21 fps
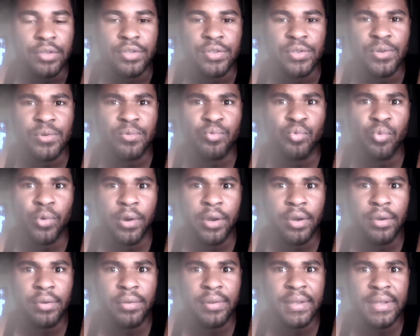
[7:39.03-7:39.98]
you
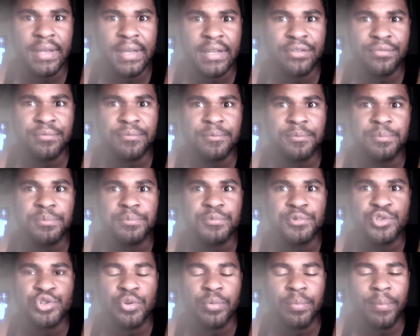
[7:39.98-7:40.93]
rarely get
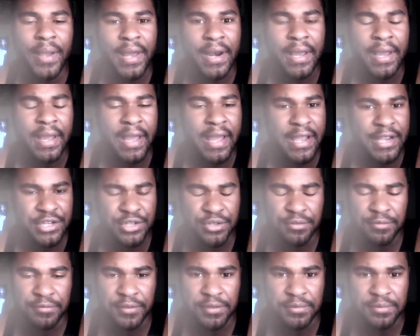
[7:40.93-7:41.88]
dramatic
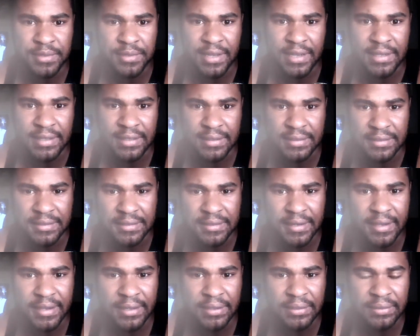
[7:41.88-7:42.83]
action films like this.
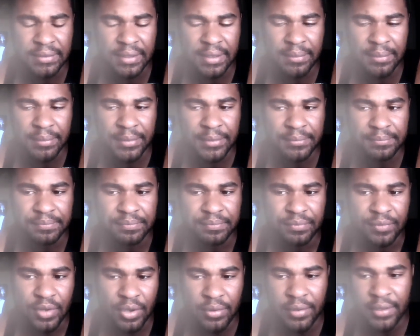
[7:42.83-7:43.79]
I mean,
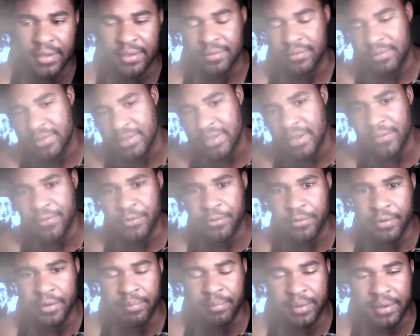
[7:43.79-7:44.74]
only in South
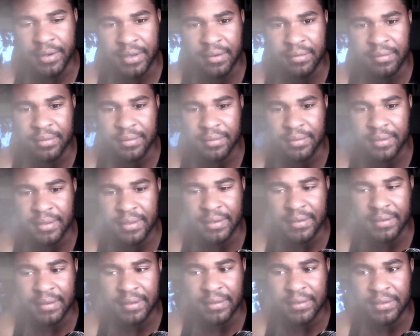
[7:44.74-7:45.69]
Korea, but here in,
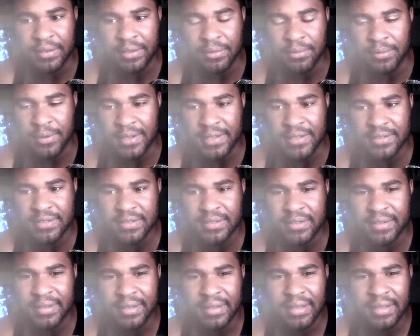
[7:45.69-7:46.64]
in, in the U.S.,